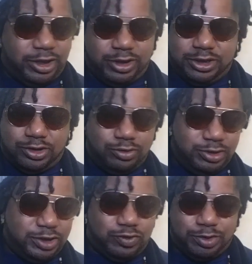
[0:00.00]
There is
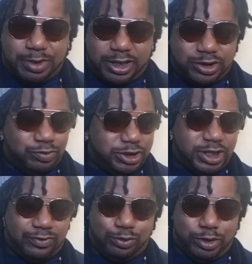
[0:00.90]
no disrespect to
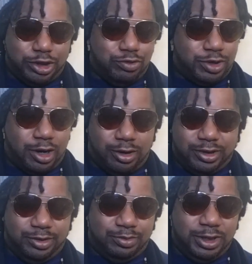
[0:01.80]
whichever one you
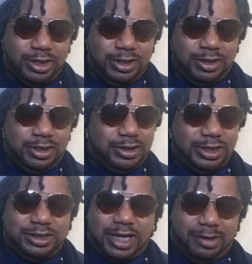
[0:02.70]
call them.
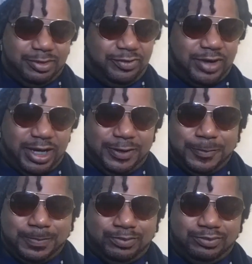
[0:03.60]
Let's stop the
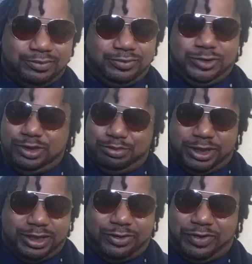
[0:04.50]
fight.
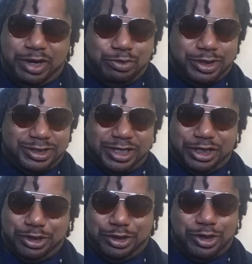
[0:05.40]
But the fight will
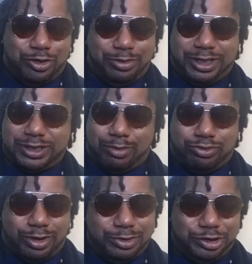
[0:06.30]
continue to go, because
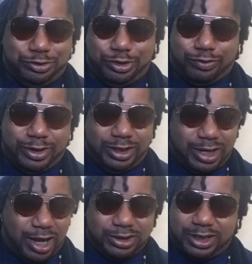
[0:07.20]
I promise you,
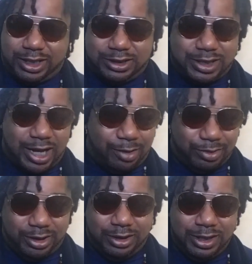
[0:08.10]
Gorilla Locs can't
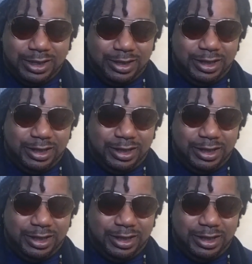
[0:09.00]
stop it.